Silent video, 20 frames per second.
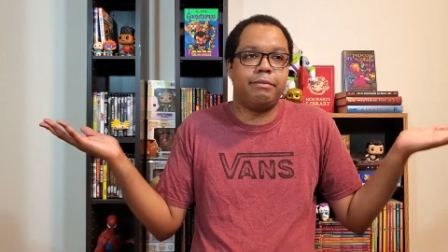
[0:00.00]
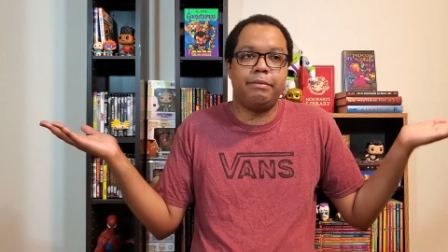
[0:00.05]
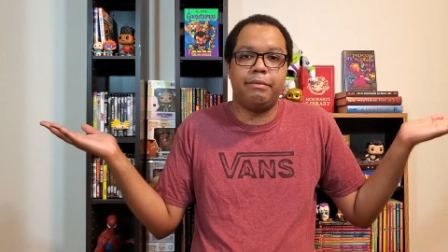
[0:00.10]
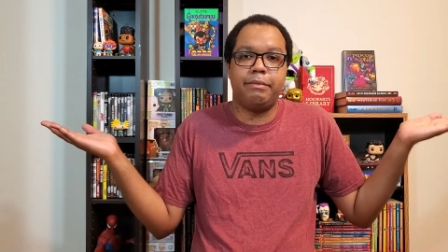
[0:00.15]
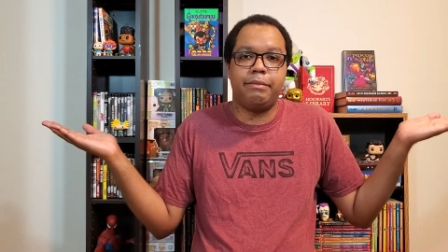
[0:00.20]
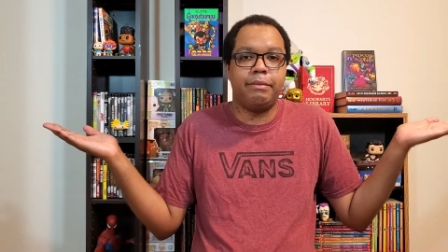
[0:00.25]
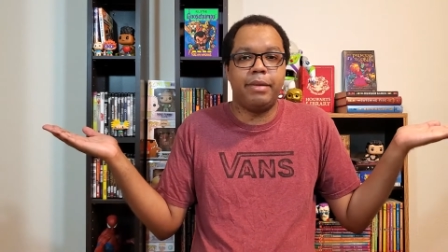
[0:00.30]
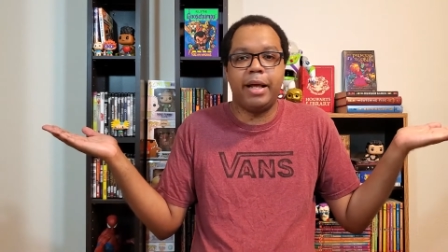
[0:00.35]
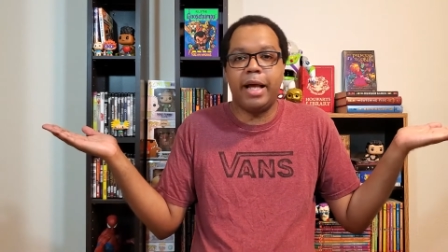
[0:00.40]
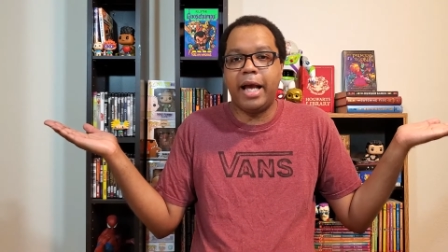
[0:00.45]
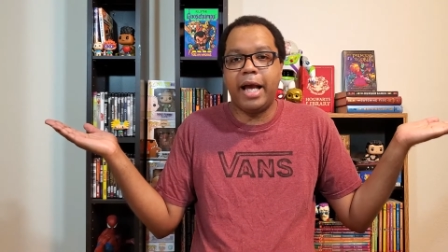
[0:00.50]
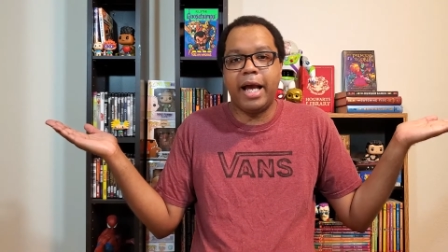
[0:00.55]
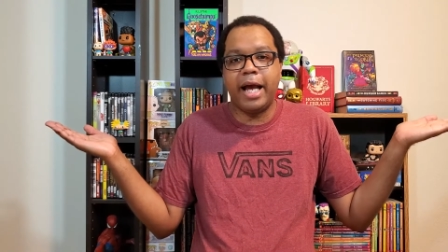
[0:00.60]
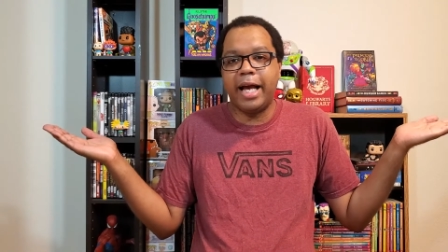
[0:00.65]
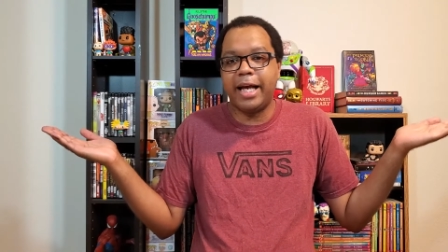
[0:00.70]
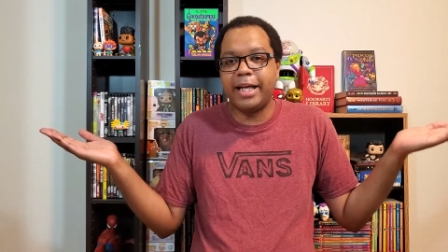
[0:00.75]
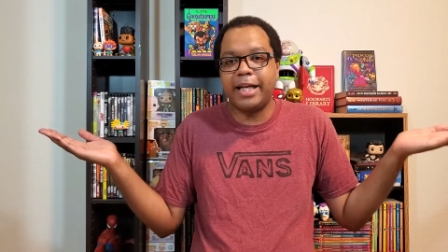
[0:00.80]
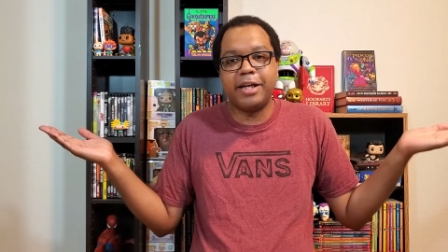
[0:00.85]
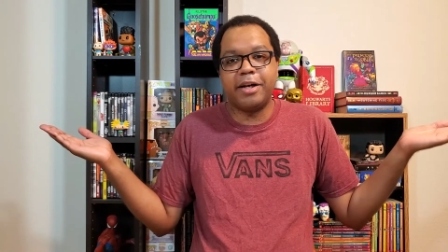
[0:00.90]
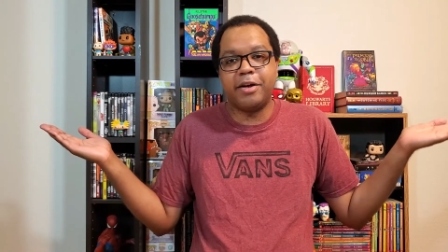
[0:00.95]
meh,
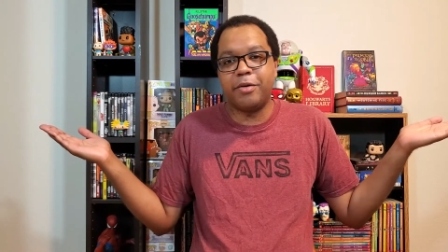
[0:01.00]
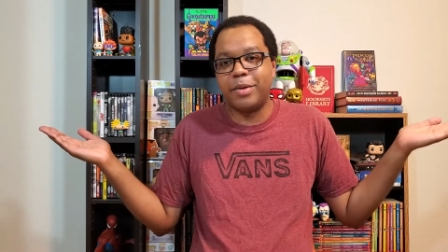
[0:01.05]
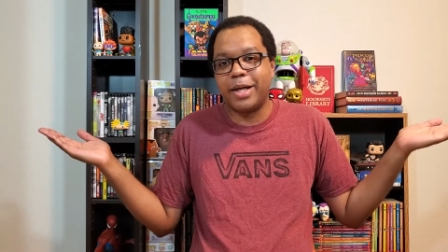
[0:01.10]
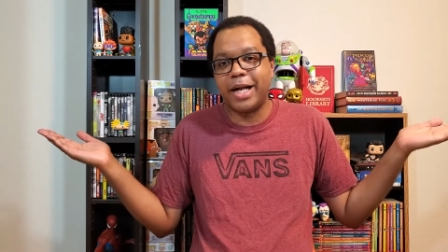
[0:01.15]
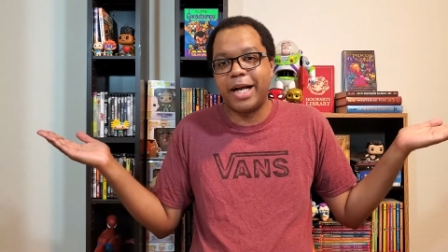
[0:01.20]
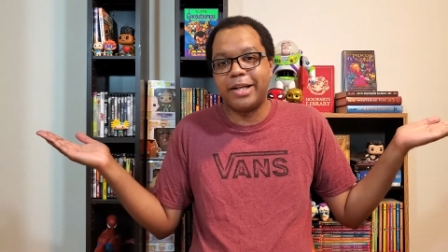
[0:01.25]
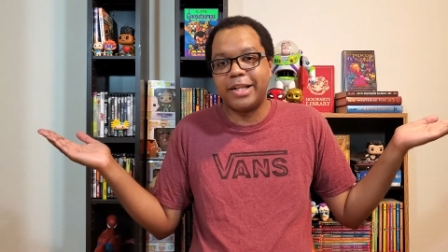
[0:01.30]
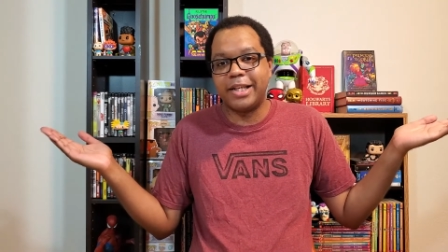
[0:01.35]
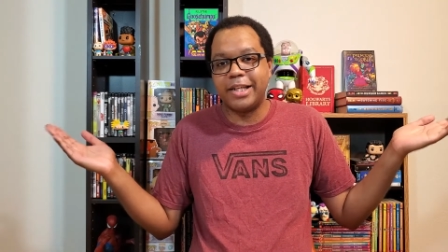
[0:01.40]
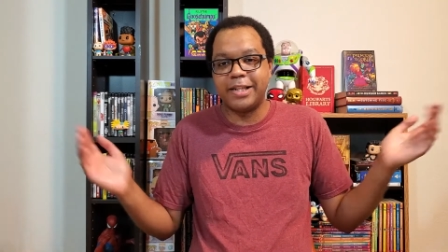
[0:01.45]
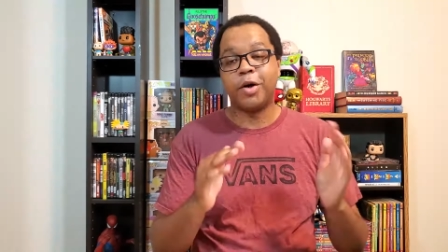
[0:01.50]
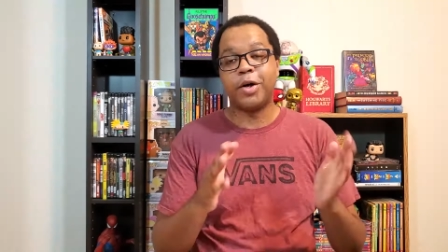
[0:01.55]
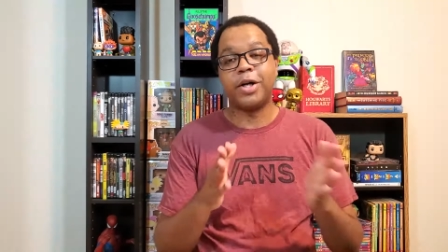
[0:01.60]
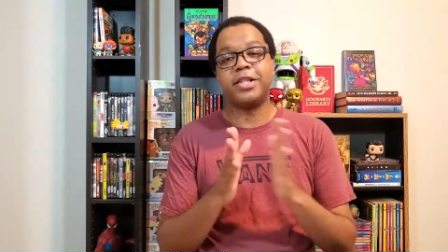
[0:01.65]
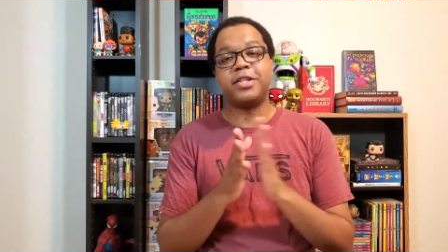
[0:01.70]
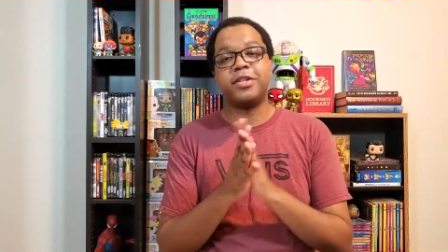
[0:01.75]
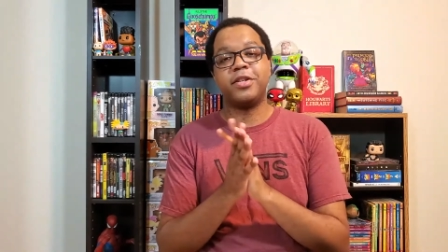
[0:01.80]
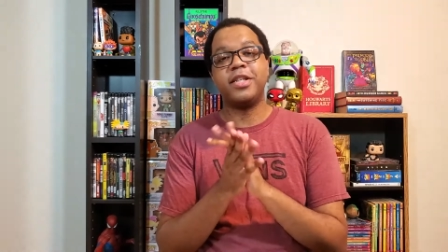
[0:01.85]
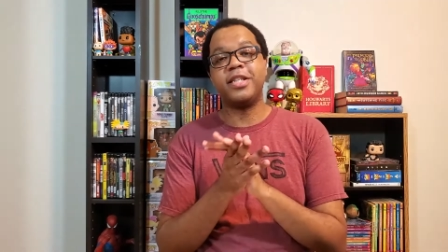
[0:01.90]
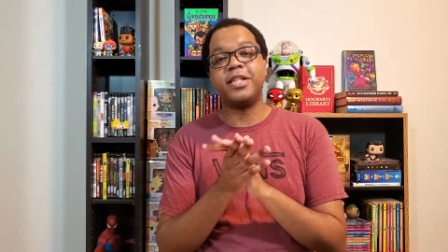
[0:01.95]
I can go without it.
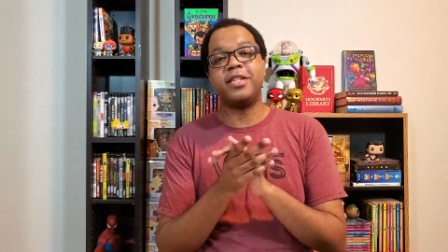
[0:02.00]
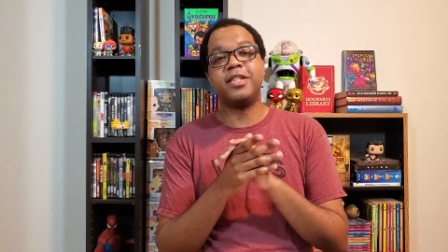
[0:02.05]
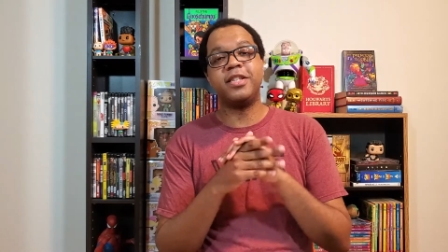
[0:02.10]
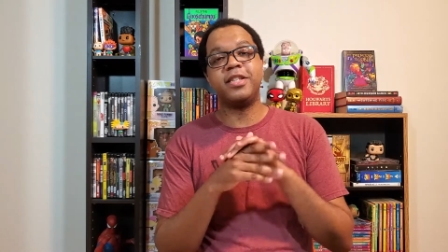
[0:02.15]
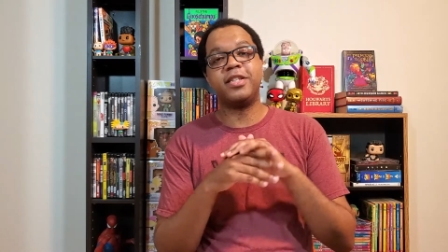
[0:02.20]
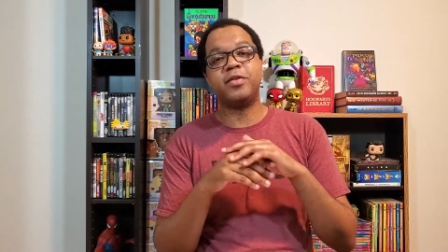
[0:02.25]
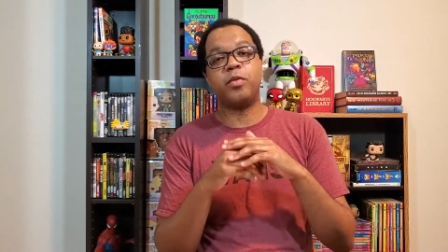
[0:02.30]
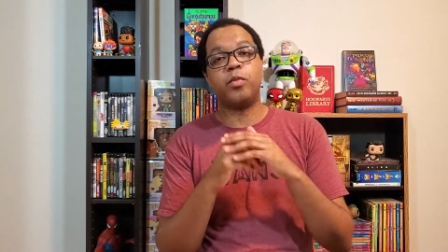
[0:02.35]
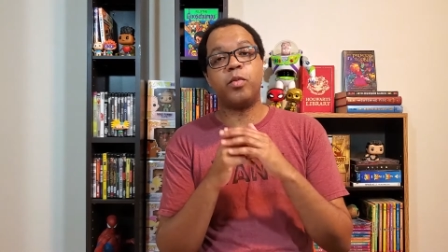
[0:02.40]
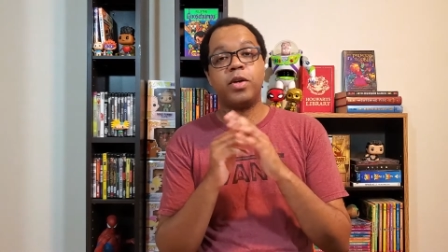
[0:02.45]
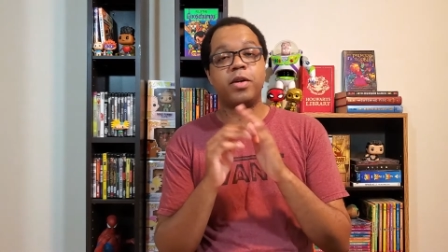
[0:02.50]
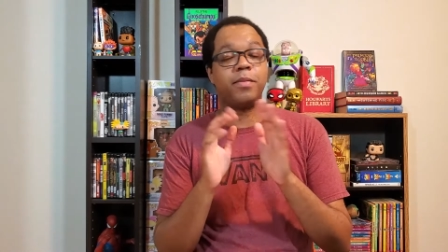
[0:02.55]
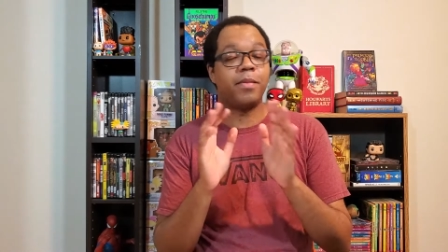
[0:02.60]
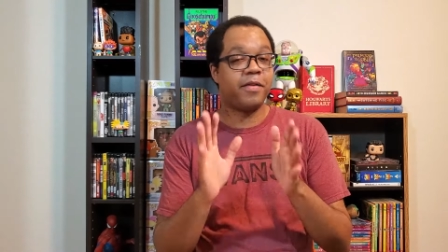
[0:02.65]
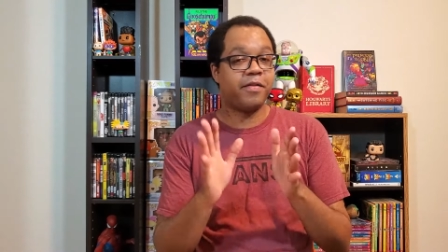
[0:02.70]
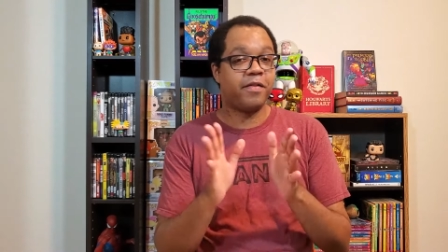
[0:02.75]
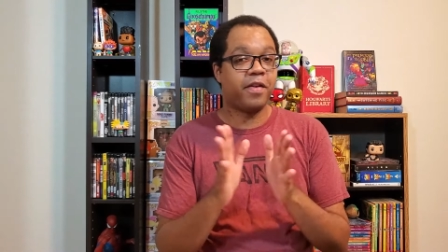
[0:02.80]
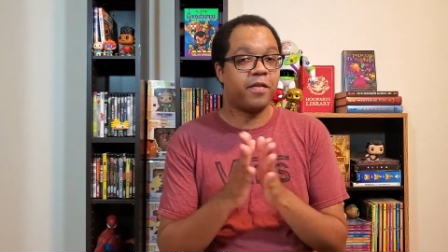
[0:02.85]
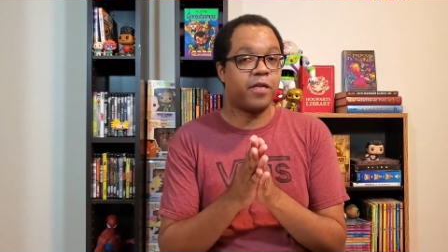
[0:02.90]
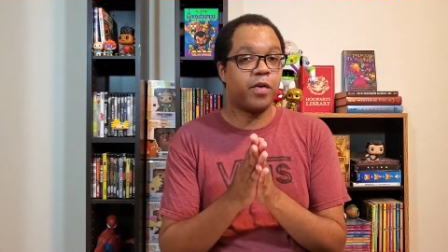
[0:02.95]
Okay, so this is one of
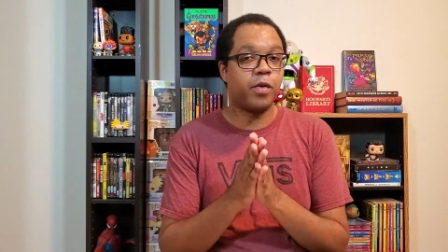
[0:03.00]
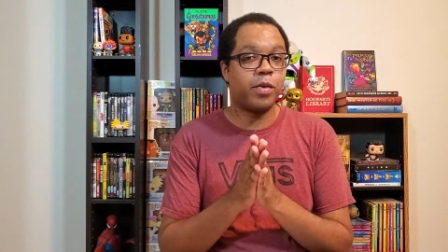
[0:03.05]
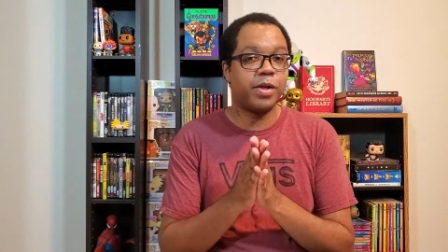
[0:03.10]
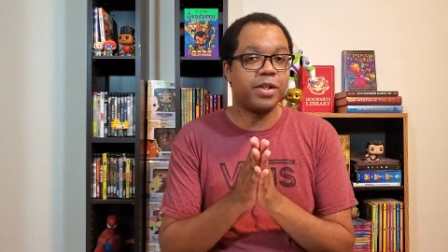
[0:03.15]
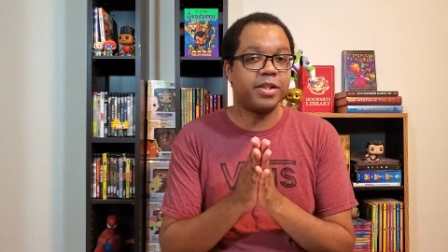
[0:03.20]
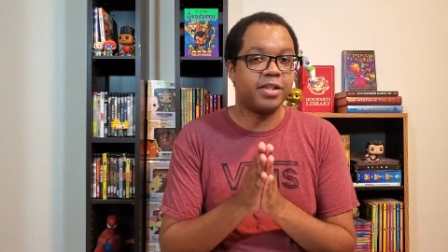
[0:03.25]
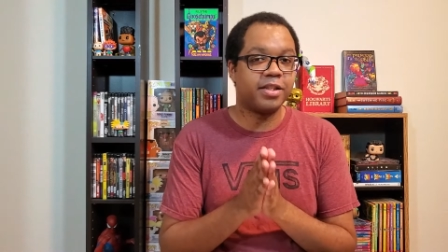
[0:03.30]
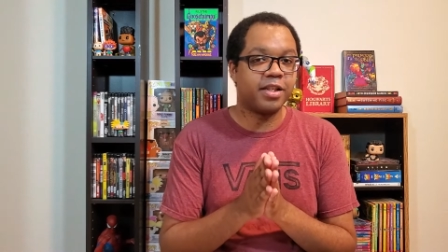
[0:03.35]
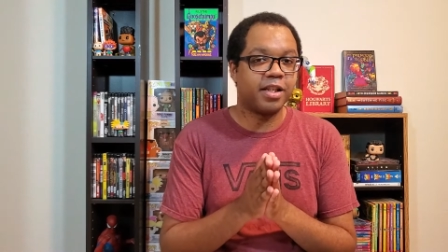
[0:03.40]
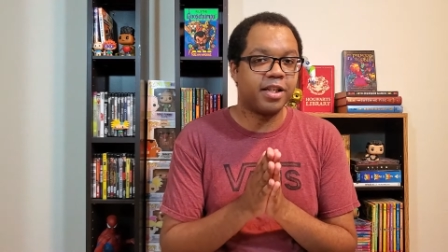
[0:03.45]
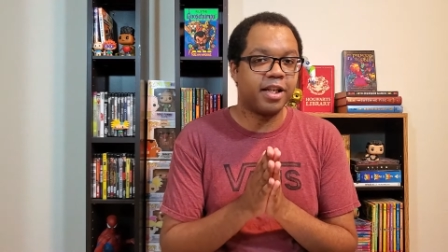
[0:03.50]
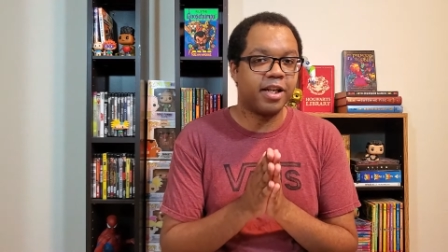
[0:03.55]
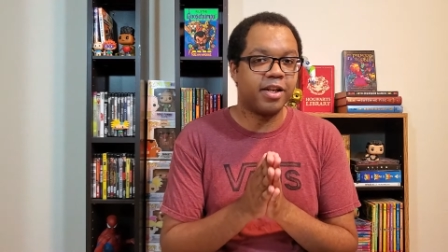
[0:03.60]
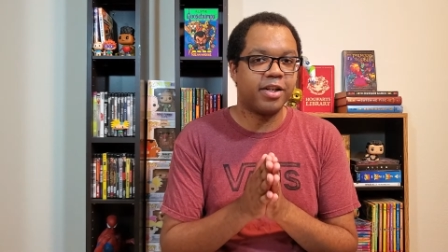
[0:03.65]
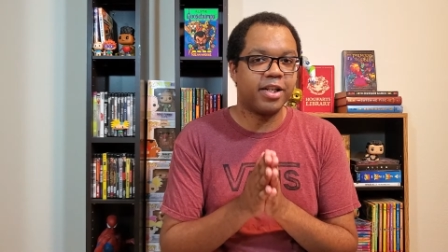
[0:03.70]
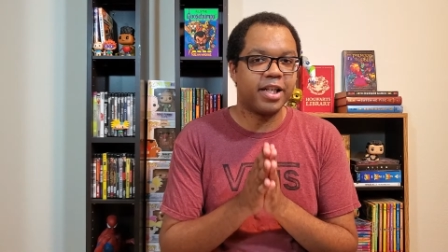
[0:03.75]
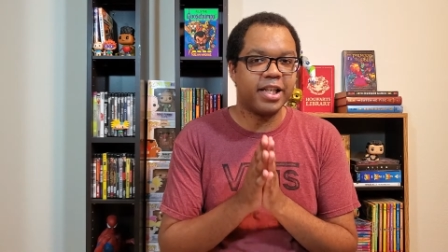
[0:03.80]
my favorite questions on here,